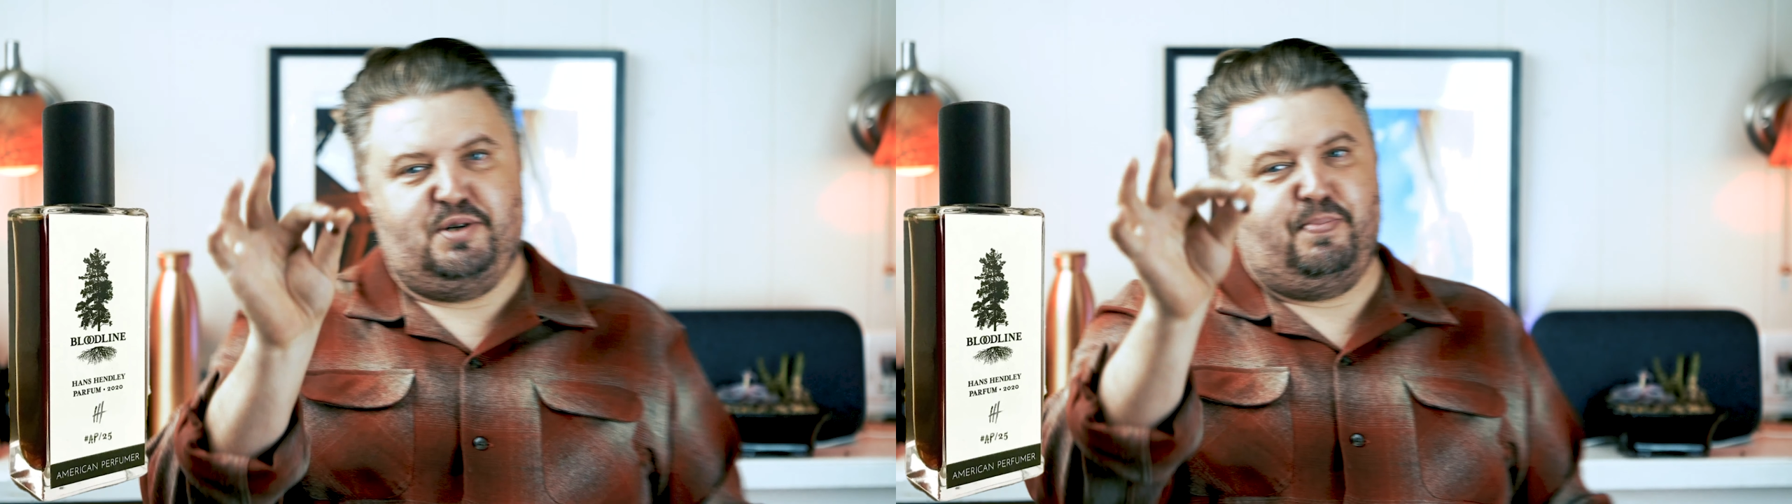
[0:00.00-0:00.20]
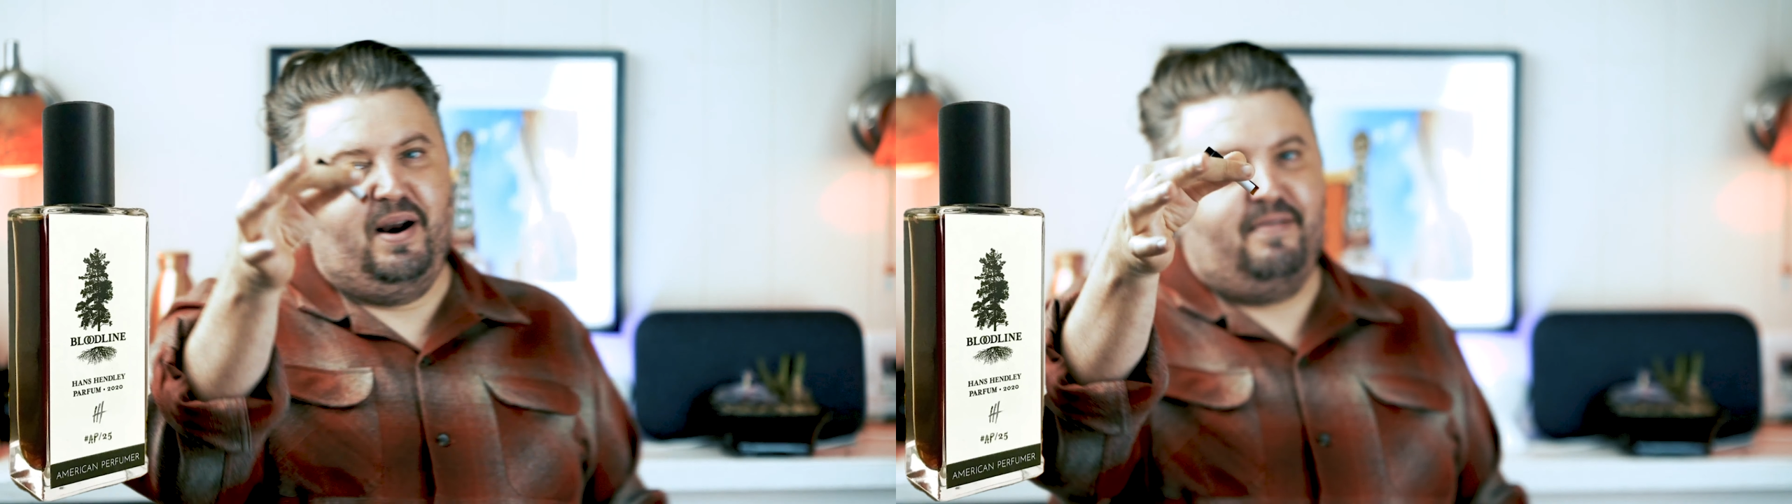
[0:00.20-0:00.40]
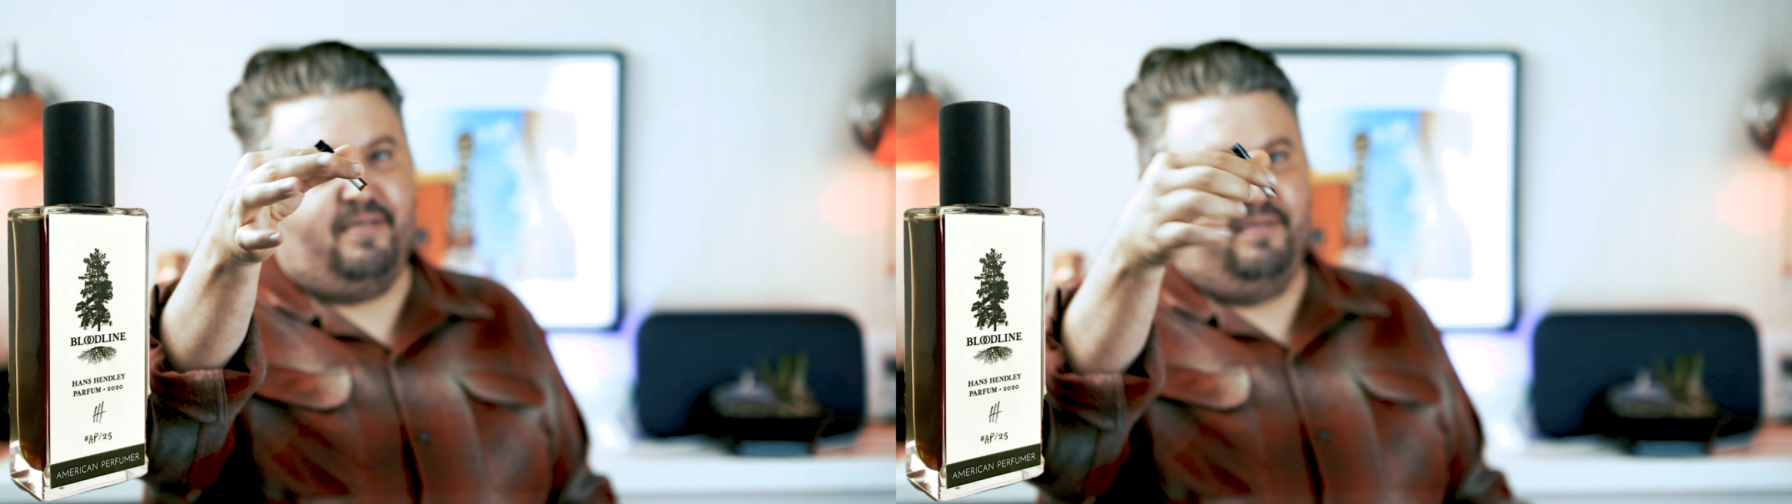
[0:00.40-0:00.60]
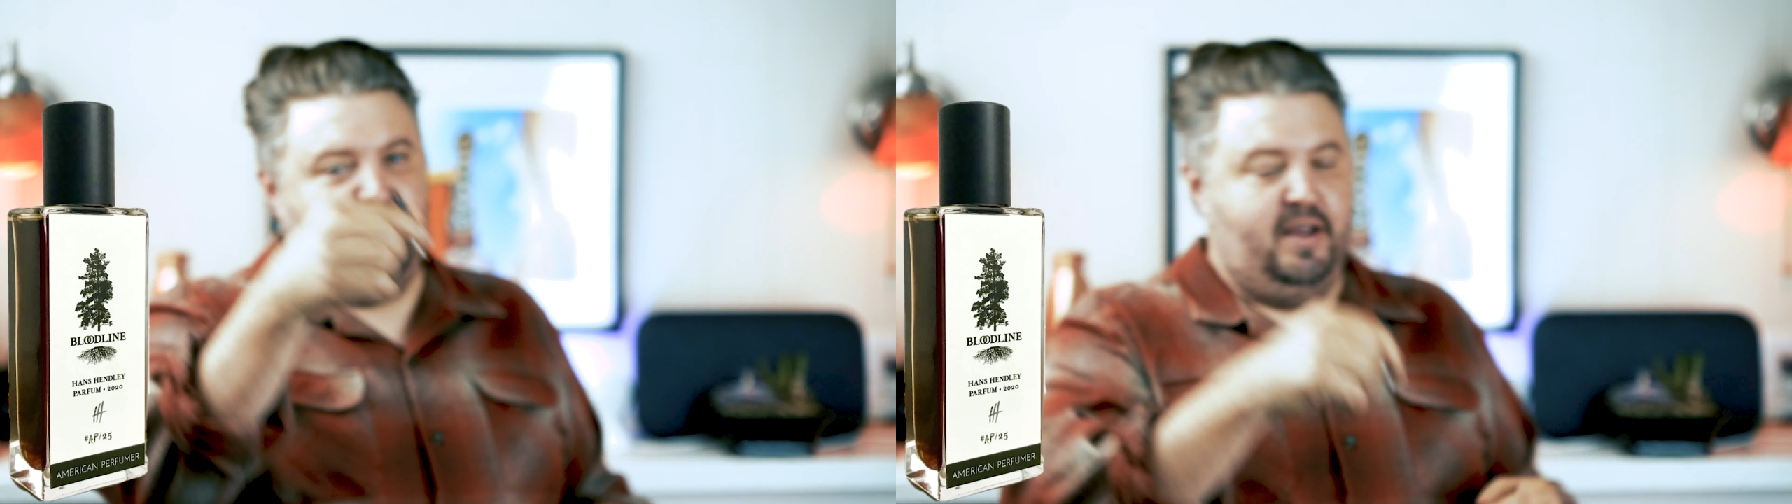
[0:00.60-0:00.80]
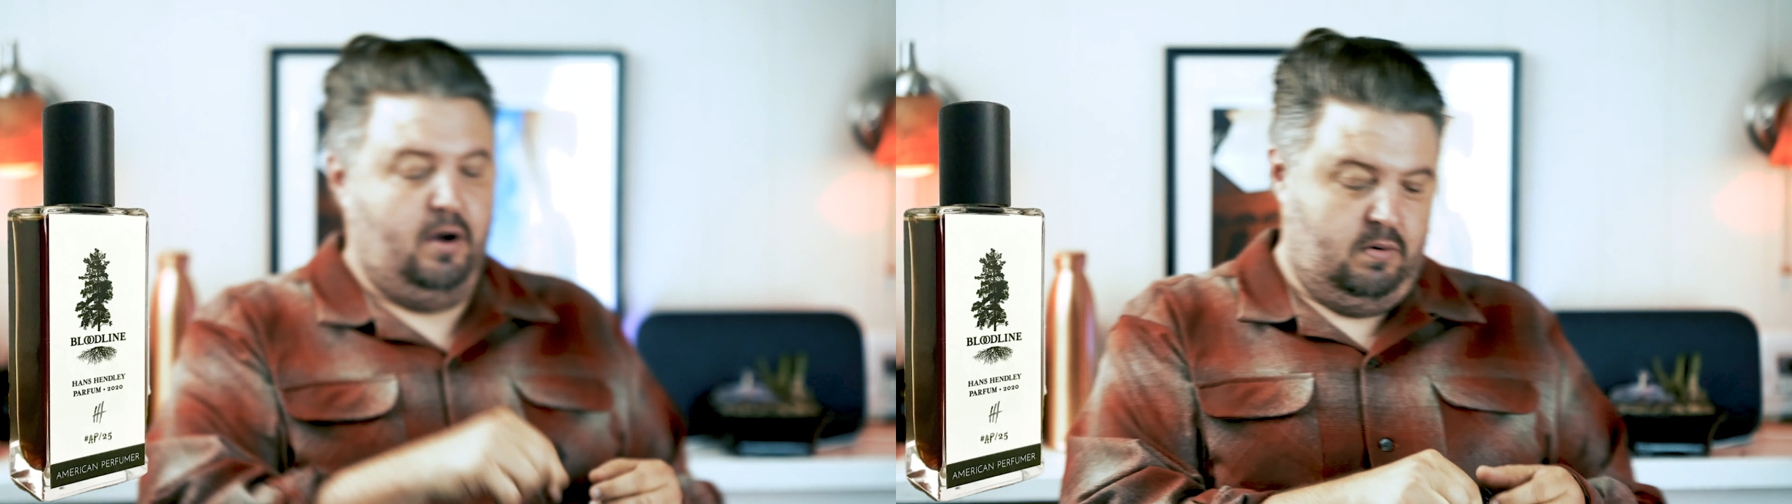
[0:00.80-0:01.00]
spray for
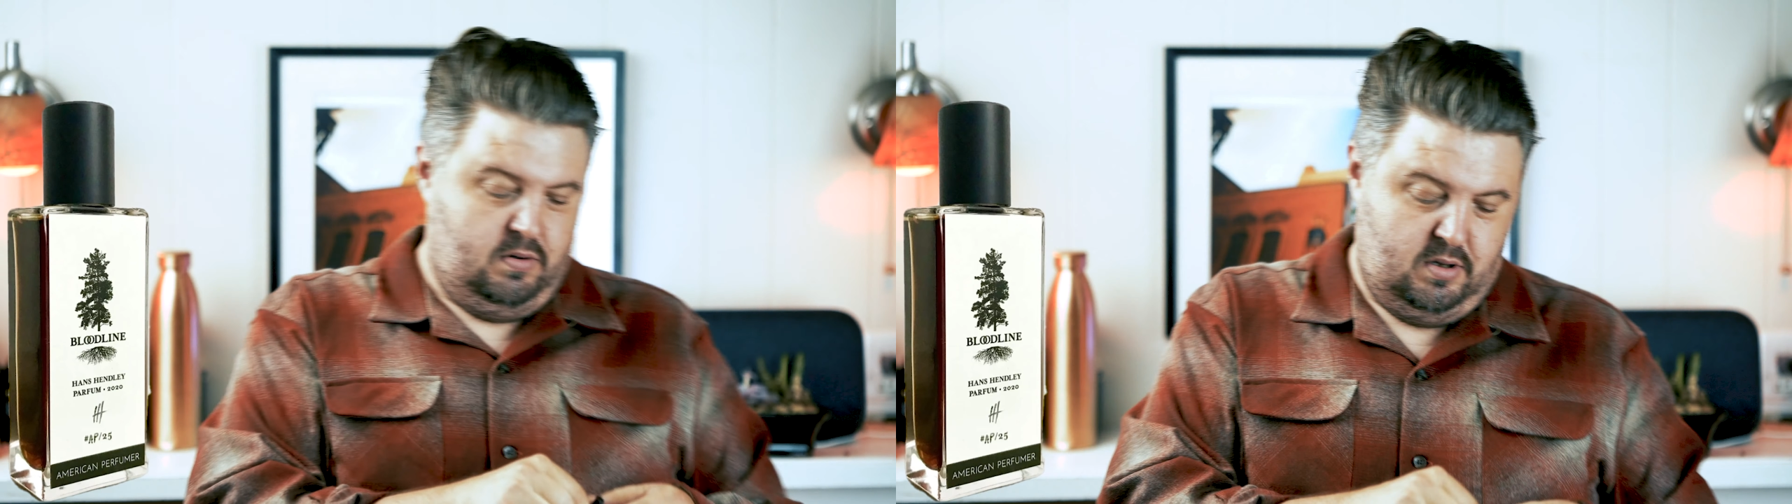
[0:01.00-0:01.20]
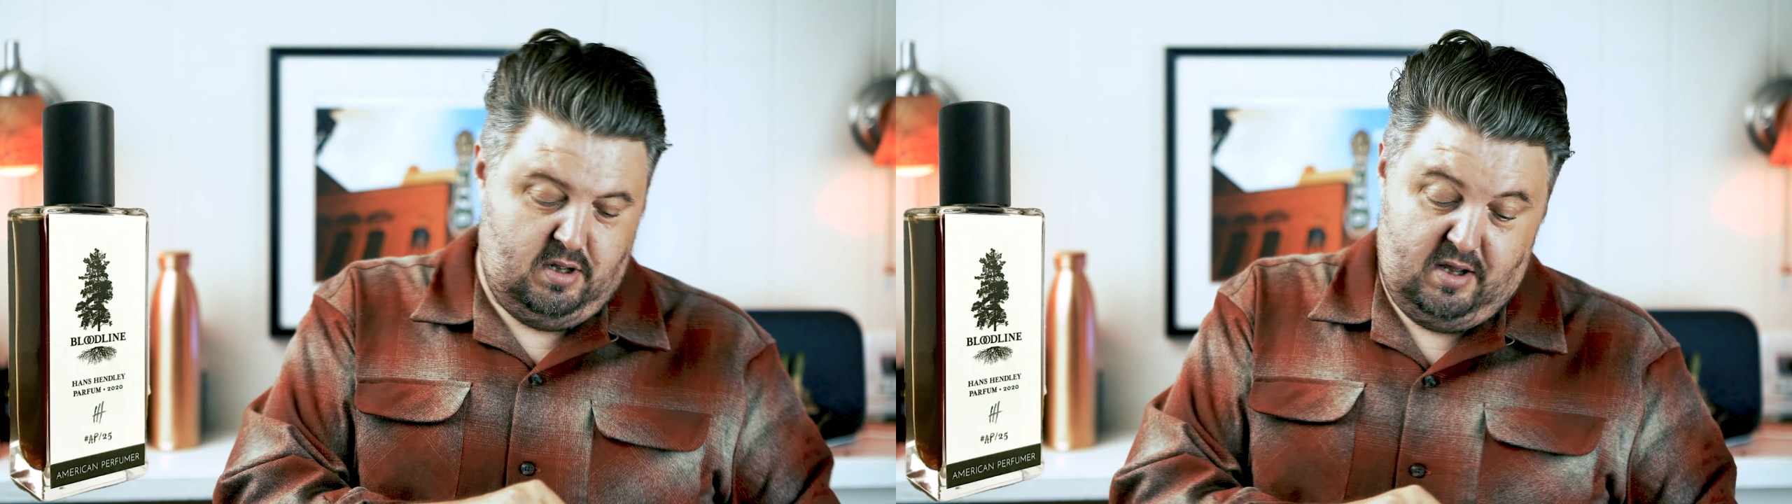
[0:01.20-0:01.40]
video.